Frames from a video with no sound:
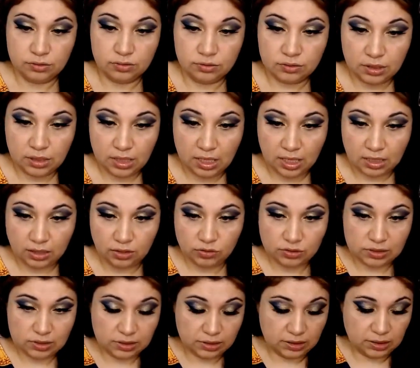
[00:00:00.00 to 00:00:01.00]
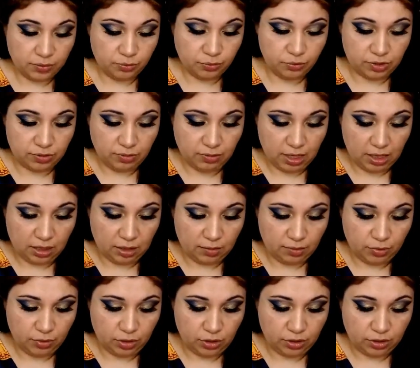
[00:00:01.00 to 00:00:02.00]
Can you sleep with the makeup
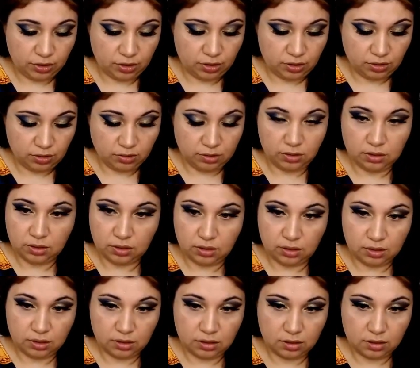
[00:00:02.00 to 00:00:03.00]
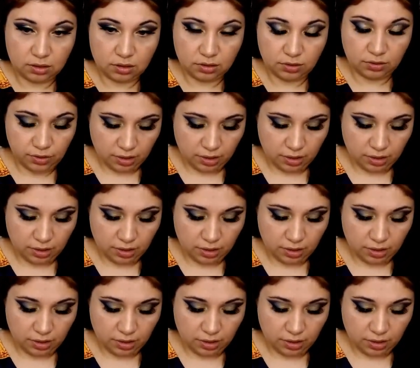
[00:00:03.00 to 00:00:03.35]
on the